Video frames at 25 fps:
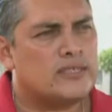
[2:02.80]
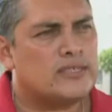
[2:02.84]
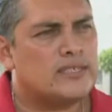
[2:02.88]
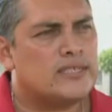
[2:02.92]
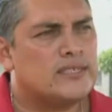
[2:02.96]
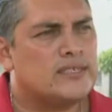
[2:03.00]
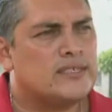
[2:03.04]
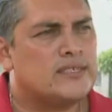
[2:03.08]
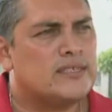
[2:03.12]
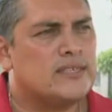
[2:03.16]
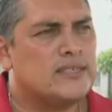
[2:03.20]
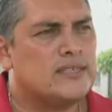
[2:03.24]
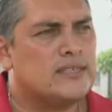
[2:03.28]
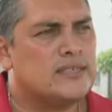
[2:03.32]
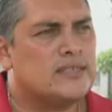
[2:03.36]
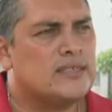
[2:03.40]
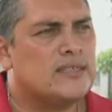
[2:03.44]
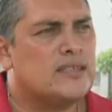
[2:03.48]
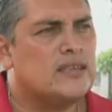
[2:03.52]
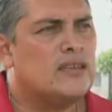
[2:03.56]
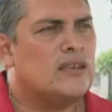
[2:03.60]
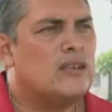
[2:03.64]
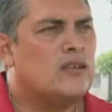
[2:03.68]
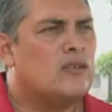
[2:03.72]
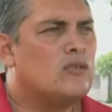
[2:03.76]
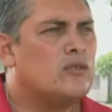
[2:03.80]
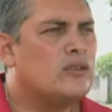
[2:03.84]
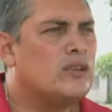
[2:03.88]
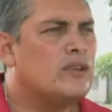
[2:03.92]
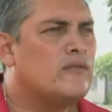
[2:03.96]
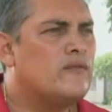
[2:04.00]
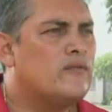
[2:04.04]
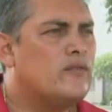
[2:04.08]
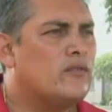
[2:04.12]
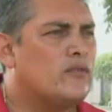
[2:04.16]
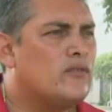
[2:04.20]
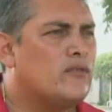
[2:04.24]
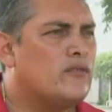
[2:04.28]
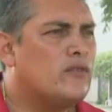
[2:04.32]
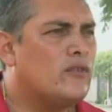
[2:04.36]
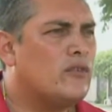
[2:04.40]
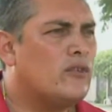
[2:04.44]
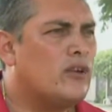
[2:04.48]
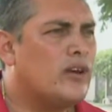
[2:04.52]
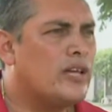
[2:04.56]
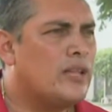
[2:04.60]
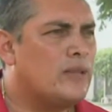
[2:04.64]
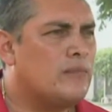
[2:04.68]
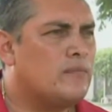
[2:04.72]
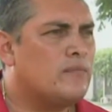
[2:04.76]
assistance, looking for, for
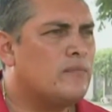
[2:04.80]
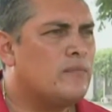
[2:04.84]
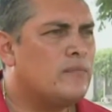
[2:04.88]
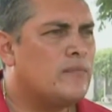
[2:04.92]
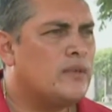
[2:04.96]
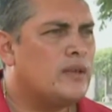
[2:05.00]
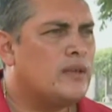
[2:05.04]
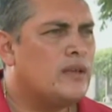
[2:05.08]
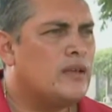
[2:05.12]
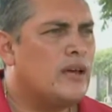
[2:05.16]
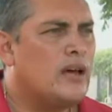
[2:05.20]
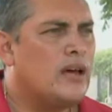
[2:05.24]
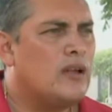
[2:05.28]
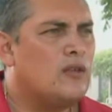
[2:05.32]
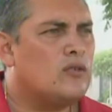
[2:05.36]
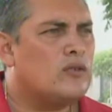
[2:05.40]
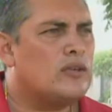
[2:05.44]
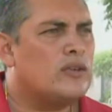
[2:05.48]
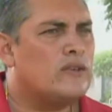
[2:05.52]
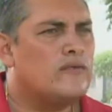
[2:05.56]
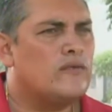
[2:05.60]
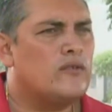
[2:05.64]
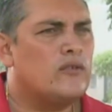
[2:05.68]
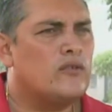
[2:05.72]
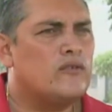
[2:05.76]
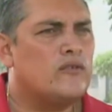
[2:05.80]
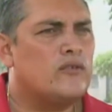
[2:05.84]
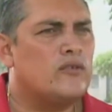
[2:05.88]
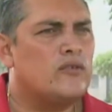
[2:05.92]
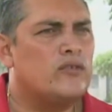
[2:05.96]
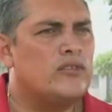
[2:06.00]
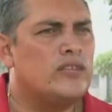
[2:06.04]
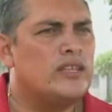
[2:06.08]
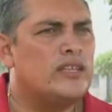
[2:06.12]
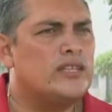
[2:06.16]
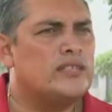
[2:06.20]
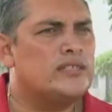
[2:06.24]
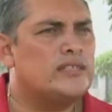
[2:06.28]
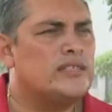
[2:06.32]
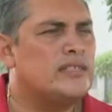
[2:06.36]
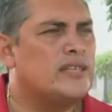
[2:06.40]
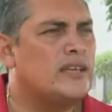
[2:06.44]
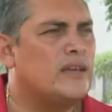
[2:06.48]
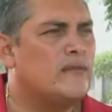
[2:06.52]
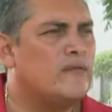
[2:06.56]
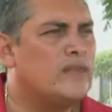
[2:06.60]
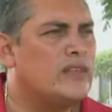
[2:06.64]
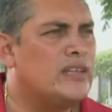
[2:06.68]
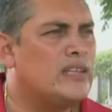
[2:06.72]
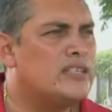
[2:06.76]
help, are uh, looking for, for needs in
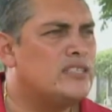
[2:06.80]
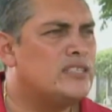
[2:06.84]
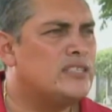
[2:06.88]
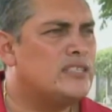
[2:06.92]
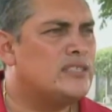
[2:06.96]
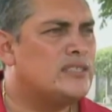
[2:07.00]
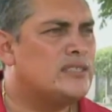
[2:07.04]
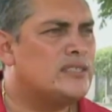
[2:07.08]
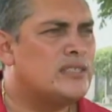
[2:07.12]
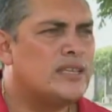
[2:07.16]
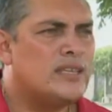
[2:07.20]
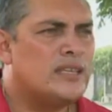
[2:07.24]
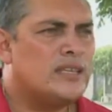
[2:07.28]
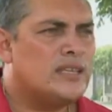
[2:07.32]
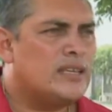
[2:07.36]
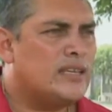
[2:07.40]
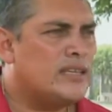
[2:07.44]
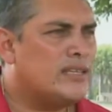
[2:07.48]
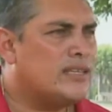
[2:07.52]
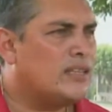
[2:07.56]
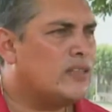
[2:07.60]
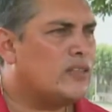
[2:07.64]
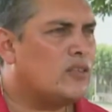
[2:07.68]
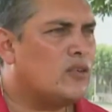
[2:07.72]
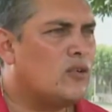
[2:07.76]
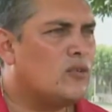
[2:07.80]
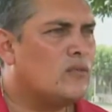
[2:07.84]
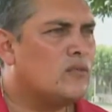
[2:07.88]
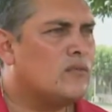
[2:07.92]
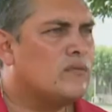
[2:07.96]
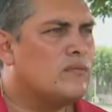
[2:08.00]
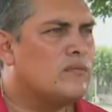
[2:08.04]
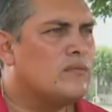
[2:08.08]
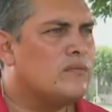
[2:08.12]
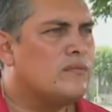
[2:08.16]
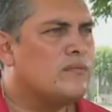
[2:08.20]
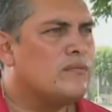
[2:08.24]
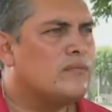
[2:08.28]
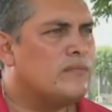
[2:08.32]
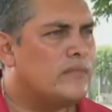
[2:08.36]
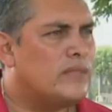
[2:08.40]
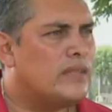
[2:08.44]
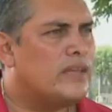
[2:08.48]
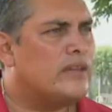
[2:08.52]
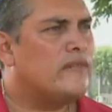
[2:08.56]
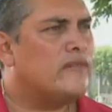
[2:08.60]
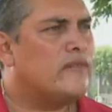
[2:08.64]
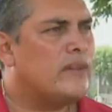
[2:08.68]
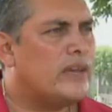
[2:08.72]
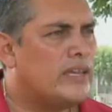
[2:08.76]
their villages, in the town,
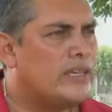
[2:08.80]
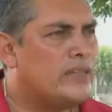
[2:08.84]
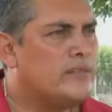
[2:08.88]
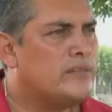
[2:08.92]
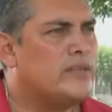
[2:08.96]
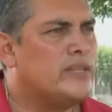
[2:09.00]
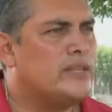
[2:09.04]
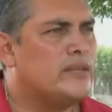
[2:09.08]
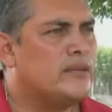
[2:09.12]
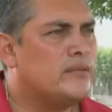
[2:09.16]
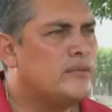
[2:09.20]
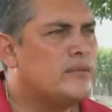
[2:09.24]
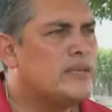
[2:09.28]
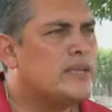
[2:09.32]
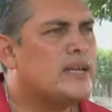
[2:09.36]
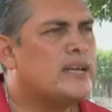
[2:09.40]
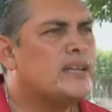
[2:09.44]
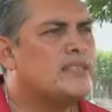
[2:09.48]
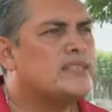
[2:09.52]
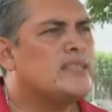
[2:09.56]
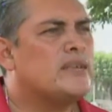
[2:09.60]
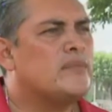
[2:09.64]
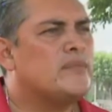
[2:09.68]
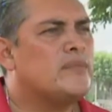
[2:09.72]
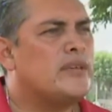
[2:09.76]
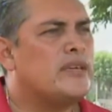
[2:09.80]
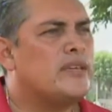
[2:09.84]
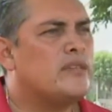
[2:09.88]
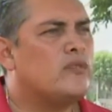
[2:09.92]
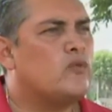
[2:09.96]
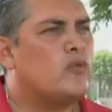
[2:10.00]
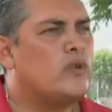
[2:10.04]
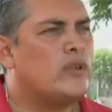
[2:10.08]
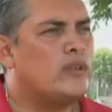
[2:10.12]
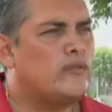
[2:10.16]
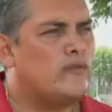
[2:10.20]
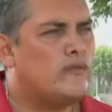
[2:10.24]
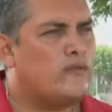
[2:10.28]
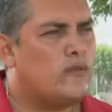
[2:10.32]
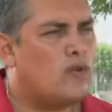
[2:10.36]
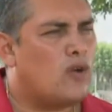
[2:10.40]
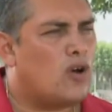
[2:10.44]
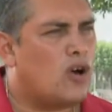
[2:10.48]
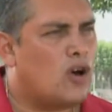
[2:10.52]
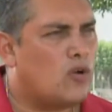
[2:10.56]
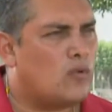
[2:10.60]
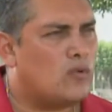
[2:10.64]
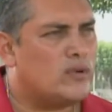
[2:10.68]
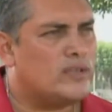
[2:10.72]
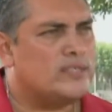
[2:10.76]
they find me because I'm here
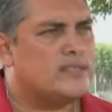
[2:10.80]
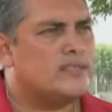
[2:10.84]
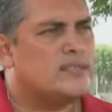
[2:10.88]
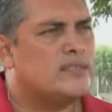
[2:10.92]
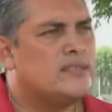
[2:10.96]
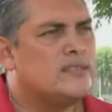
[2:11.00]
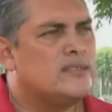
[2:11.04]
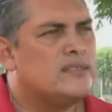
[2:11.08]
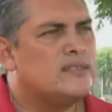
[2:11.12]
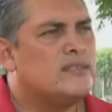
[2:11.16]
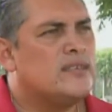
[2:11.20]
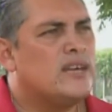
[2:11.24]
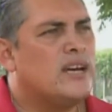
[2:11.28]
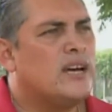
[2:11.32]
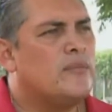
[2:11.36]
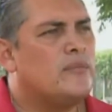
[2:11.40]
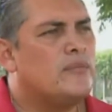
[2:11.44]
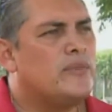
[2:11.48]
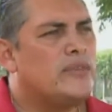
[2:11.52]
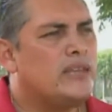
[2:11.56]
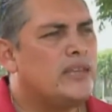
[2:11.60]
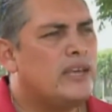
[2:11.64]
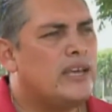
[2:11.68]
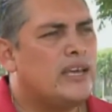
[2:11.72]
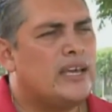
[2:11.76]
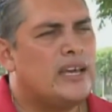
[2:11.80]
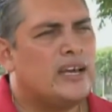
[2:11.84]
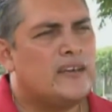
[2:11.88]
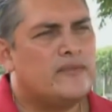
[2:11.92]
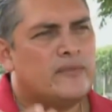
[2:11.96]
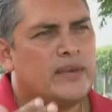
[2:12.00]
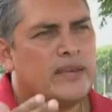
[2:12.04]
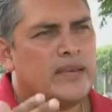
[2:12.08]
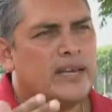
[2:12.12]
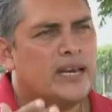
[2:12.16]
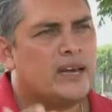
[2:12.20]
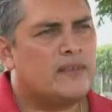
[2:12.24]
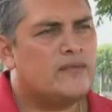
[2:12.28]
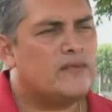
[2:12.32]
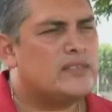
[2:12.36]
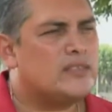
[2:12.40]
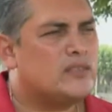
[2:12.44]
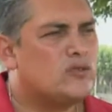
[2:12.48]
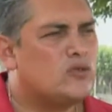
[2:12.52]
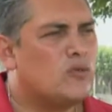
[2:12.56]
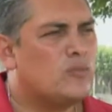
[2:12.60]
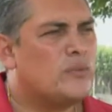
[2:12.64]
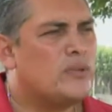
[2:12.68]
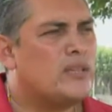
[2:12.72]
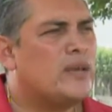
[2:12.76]
24 hours. I'm here, I have my
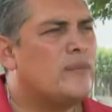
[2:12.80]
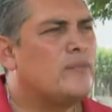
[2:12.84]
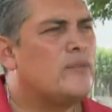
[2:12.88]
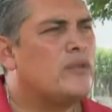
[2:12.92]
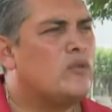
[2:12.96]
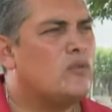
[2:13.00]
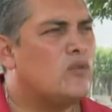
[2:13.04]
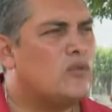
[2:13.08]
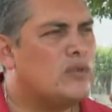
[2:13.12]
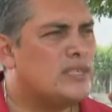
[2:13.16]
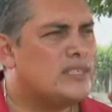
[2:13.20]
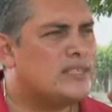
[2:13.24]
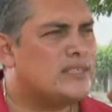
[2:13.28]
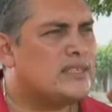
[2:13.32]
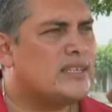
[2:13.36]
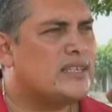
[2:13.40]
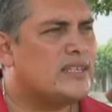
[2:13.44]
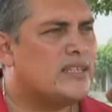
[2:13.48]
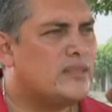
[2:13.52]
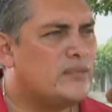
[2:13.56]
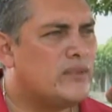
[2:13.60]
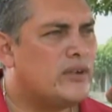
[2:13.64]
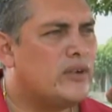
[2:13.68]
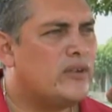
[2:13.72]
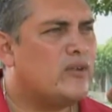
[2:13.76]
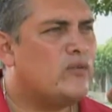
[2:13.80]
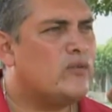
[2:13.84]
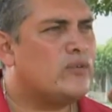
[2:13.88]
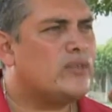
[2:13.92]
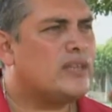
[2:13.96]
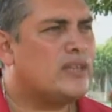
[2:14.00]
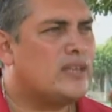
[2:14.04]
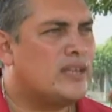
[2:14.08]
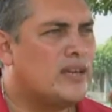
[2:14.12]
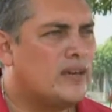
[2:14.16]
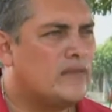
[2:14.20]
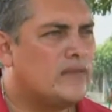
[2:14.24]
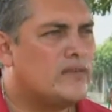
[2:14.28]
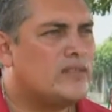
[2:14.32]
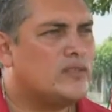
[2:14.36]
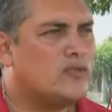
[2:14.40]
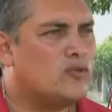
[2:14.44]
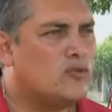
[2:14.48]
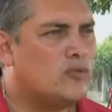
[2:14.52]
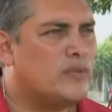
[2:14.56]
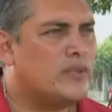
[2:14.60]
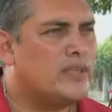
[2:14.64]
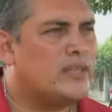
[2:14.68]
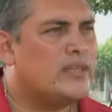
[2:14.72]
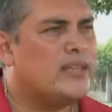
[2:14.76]
office open. I'm the only standard bearer with an office
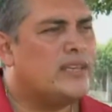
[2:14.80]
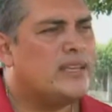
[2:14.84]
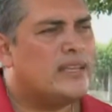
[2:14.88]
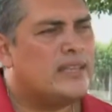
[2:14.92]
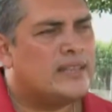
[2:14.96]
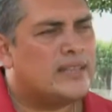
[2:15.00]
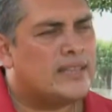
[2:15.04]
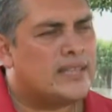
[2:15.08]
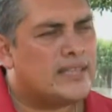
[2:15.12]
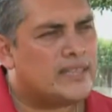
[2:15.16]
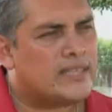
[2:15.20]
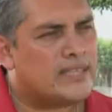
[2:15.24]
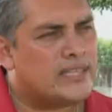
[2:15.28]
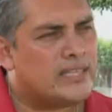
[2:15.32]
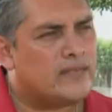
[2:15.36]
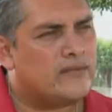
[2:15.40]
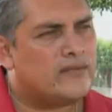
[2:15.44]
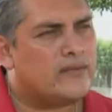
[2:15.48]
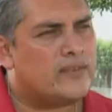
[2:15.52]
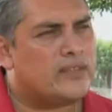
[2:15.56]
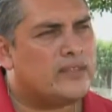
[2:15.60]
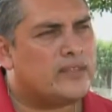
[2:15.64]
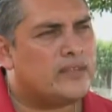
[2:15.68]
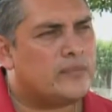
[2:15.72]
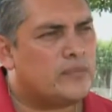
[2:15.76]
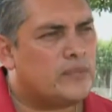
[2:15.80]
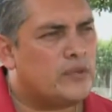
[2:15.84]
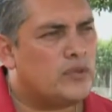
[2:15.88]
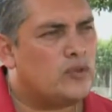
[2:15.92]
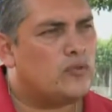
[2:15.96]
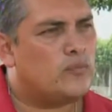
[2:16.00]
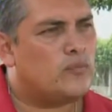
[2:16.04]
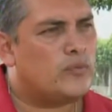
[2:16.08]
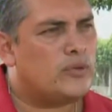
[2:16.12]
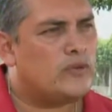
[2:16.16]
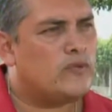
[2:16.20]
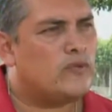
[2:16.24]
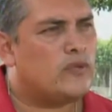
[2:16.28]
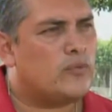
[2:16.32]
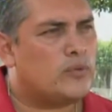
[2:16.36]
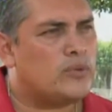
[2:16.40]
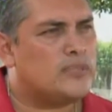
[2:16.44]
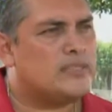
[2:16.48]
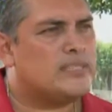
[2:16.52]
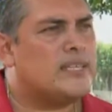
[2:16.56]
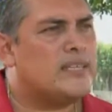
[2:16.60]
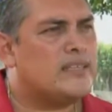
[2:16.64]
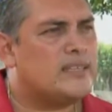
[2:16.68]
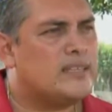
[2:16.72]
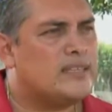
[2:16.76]
open. Not even the PUP
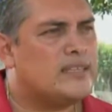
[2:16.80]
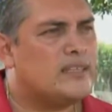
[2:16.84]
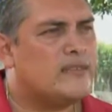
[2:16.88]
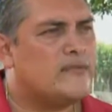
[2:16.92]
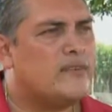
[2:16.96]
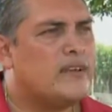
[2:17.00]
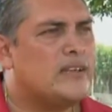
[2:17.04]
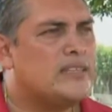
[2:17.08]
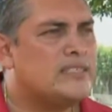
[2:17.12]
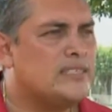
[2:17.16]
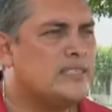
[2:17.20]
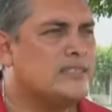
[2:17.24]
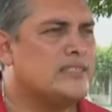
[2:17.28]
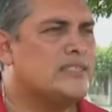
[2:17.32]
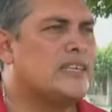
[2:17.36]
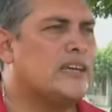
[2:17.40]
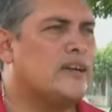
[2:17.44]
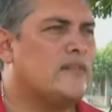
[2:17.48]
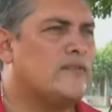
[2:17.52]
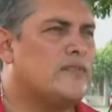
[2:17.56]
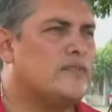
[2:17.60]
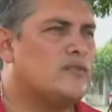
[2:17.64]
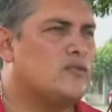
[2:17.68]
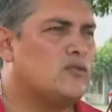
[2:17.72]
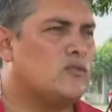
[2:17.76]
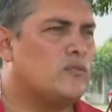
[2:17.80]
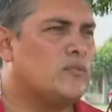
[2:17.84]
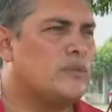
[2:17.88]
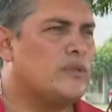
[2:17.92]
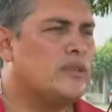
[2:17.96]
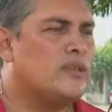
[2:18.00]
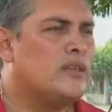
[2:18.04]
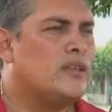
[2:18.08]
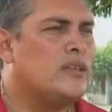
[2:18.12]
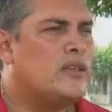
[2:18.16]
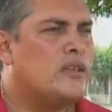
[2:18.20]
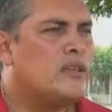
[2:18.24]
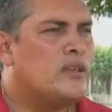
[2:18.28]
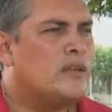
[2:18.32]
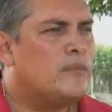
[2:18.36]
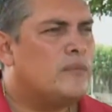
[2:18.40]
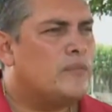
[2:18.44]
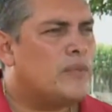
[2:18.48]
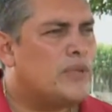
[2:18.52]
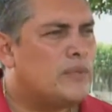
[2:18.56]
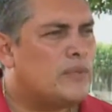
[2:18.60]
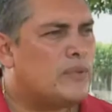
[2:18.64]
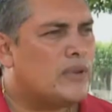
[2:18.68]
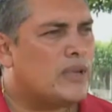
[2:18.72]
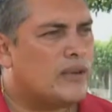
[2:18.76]
representative has his office open.
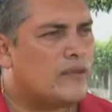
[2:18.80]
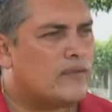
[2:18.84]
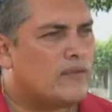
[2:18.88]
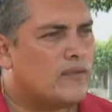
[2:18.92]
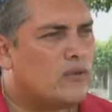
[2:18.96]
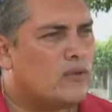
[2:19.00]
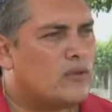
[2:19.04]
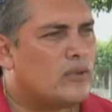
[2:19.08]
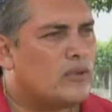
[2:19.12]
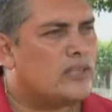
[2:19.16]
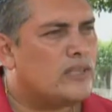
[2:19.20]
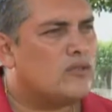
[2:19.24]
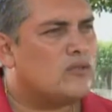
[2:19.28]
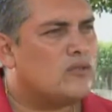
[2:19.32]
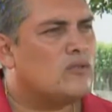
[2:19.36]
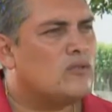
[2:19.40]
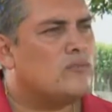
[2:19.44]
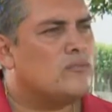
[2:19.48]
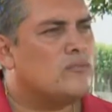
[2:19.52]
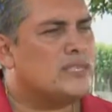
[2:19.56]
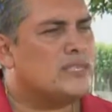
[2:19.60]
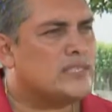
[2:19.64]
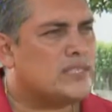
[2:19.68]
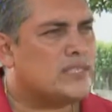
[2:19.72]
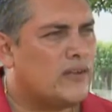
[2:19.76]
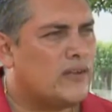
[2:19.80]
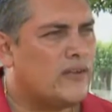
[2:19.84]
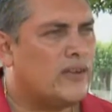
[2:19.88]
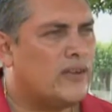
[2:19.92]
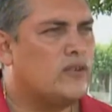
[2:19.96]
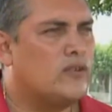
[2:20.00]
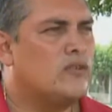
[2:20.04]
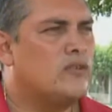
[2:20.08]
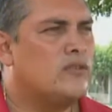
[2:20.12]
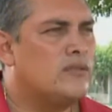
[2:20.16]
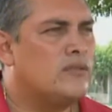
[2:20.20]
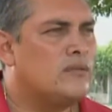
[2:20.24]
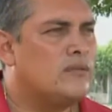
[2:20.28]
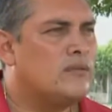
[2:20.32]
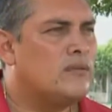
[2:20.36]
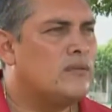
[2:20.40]
People have only known Mr. Aragon.